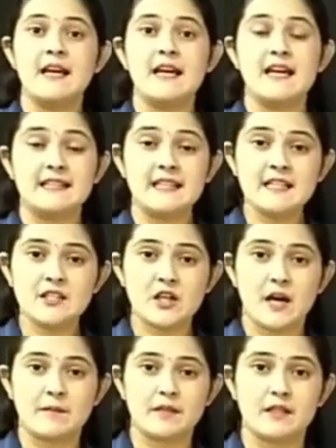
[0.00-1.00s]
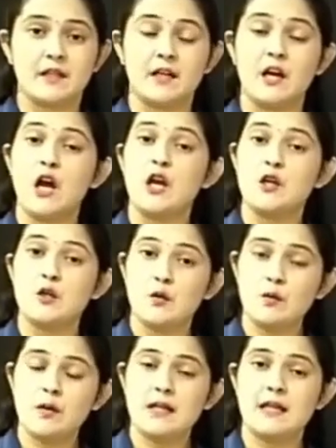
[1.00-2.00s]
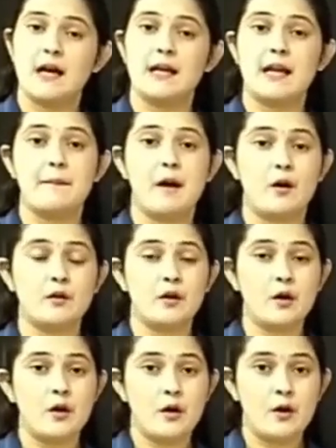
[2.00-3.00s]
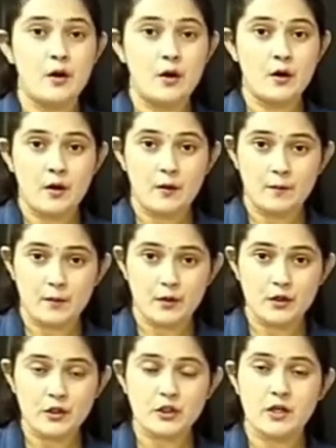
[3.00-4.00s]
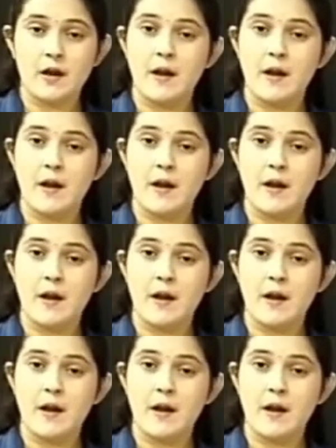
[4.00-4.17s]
In this chapter, you will learn about push,